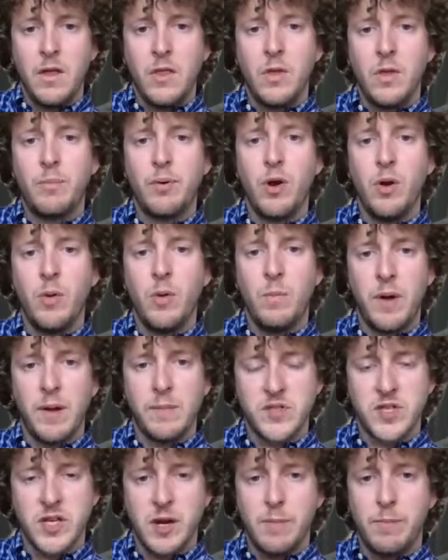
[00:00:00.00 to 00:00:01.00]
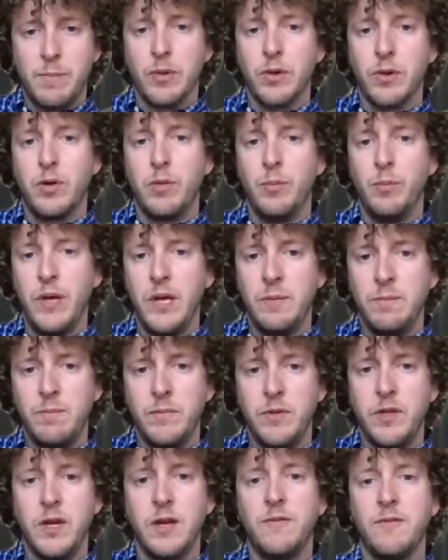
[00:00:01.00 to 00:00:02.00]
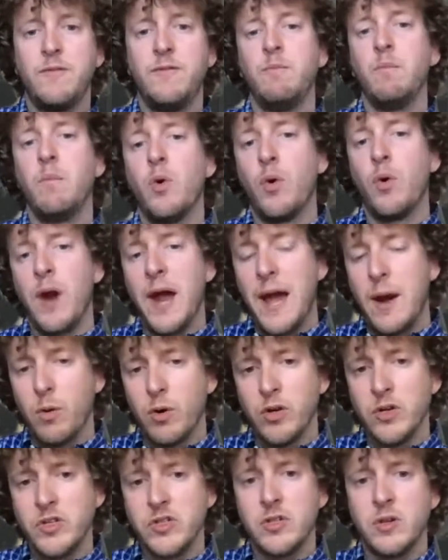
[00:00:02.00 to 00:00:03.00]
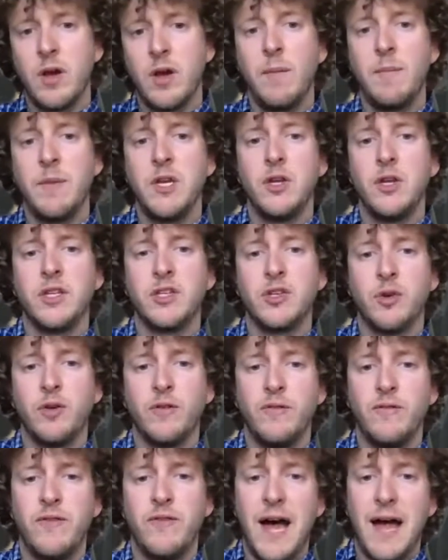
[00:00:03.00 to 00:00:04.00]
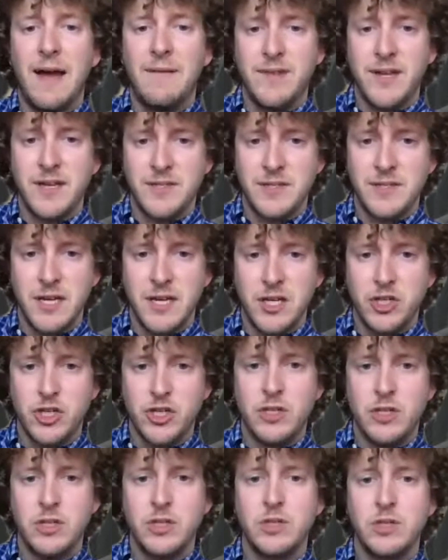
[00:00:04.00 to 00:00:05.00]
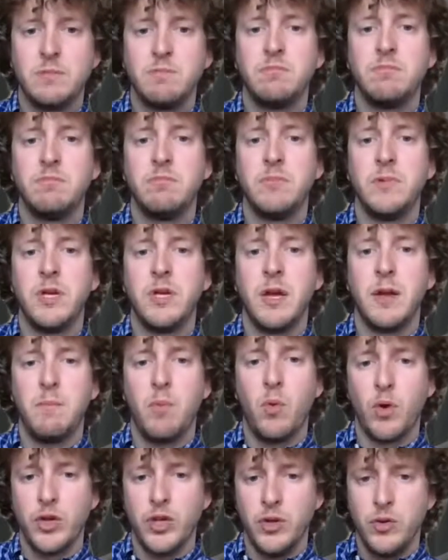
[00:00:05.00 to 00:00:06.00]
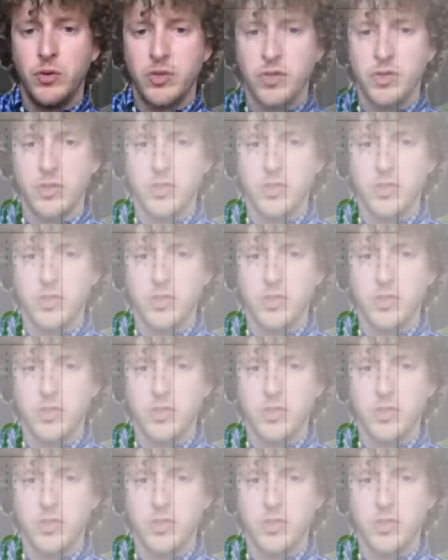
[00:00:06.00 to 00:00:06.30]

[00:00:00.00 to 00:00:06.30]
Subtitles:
The Pro bumps it up a little bit. You get more hours, and you get to go to 5 destinations. You get more users